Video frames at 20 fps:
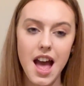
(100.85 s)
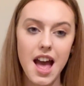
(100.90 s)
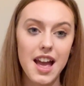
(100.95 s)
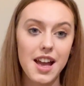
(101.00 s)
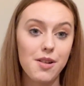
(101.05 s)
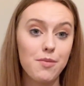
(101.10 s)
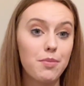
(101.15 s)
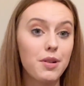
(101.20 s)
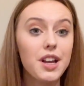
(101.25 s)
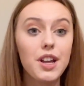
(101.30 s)

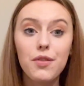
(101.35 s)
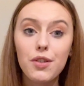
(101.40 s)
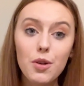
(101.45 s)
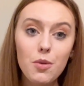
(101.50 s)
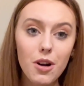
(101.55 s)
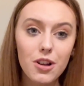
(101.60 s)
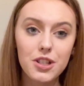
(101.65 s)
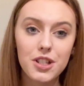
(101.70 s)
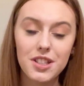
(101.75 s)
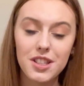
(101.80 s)
Uh, but if you're
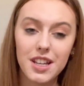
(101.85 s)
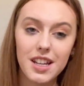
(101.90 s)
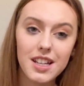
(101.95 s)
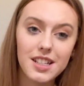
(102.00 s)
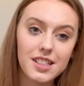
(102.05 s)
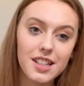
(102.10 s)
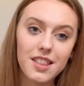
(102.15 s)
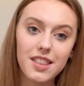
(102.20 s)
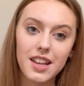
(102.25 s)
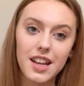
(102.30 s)
watching
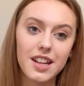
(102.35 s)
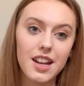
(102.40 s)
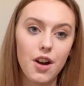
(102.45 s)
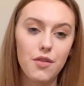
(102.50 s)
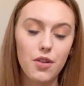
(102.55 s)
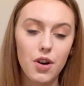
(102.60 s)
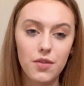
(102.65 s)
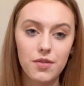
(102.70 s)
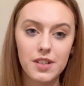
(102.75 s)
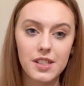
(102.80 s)
this, then
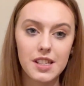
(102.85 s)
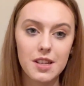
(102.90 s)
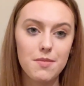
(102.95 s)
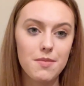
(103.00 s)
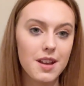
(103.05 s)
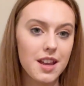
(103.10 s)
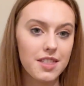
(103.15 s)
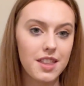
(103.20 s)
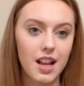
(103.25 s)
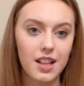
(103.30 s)
I've obviously
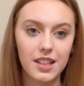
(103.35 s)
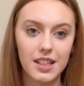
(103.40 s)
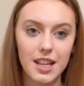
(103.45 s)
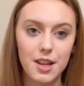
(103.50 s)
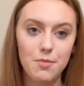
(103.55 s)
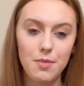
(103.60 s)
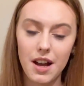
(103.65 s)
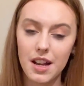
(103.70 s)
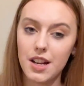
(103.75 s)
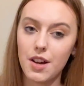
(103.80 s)
made that
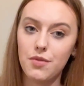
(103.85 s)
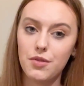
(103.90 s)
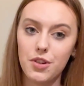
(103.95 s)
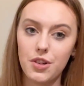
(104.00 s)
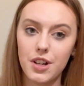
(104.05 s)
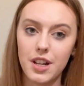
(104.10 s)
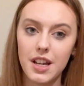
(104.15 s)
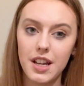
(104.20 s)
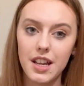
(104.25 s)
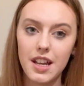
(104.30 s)
leap and I've
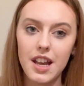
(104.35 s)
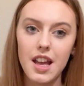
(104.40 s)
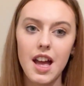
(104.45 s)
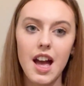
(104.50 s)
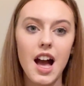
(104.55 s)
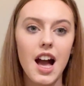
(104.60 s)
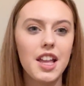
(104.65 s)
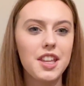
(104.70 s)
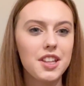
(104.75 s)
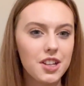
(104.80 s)
done it.
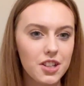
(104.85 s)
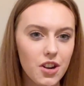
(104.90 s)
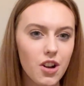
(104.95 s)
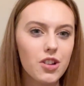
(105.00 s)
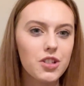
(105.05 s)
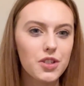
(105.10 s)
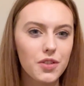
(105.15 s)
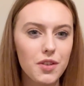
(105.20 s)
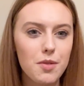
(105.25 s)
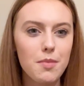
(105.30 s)
And you can
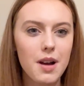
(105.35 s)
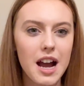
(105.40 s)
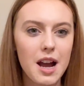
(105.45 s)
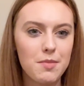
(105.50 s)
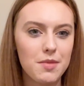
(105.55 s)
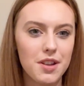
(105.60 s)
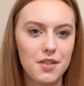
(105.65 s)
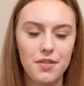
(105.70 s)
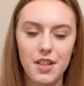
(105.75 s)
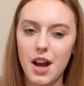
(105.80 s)
also remind
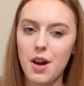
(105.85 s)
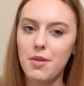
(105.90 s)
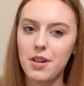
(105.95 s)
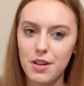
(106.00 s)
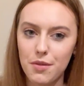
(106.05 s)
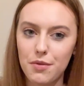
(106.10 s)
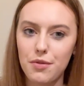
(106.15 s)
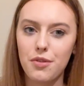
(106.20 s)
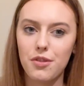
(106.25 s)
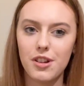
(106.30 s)
me of that when
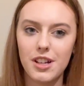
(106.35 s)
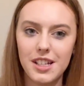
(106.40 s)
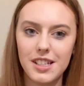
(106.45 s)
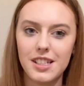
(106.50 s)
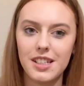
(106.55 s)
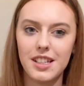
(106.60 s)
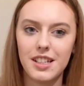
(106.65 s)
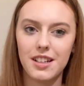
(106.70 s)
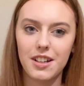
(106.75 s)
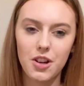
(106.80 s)
I'm
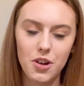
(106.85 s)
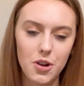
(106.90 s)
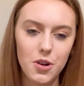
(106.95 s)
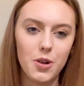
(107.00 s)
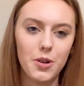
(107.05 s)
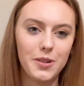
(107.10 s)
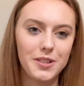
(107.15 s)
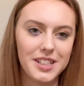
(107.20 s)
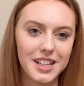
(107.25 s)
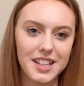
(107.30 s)
freezing
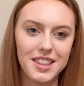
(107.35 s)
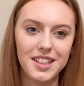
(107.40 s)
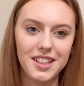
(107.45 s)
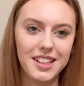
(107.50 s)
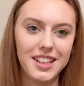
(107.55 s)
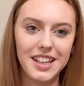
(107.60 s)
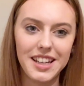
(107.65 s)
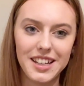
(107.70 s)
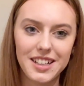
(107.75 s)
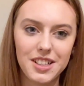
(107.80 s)
cold in the
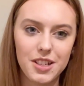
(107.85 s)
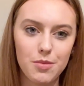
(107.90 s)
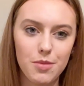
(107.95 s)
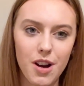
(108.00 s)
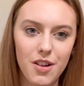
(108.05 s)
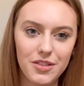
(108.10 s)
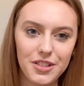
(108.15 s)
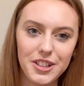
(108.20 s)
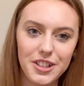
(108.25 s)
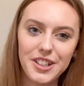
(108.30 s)
work
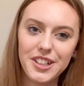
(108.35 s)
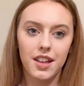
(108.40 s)
tomorrow.